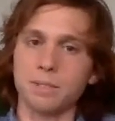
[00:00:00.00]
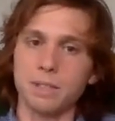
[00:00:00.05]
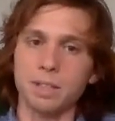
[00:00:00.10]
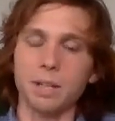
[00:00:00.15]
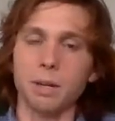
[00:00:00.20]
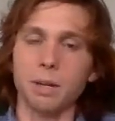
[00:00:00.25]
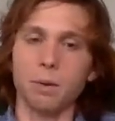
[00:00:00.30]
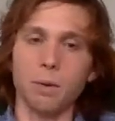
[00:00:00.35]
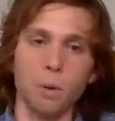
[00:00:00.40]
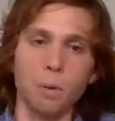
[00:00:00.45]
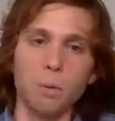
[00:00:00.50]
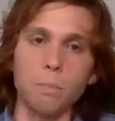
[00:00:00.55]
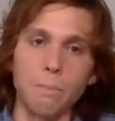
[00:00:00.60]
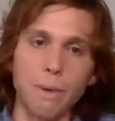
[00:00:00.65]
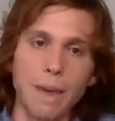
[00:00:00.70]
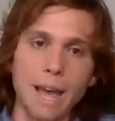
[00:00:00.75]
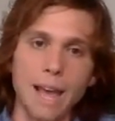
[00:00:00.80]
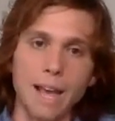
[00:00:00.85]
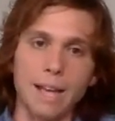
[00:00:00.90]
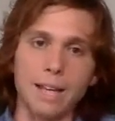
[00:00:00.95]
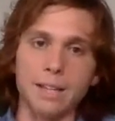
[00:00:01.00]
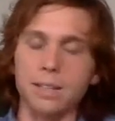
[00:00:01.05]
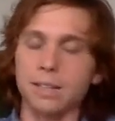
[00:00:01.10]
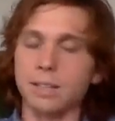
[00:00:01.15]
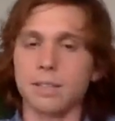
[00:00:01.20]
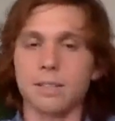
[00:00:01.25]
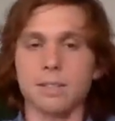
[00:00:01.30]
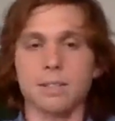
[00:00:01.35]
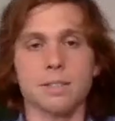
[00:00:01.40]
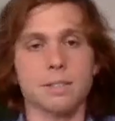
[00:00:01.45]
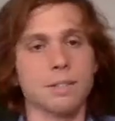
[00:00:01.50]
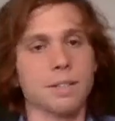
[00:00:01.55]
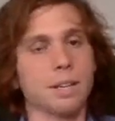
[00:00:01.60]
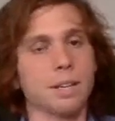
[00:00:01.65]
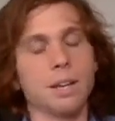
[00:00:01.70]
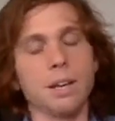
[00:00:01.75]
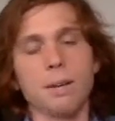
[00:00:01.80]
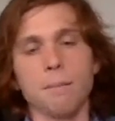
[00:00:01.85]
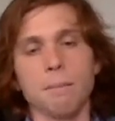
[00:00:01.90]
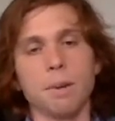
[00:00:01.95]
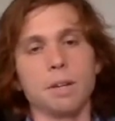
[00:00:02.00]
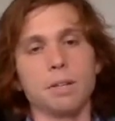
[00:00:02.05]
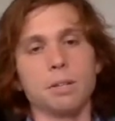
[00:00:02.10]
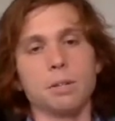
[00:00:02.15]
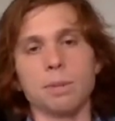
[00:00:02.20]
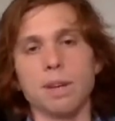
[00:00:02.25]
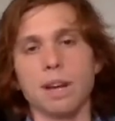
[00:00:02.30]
holding back, and that's much.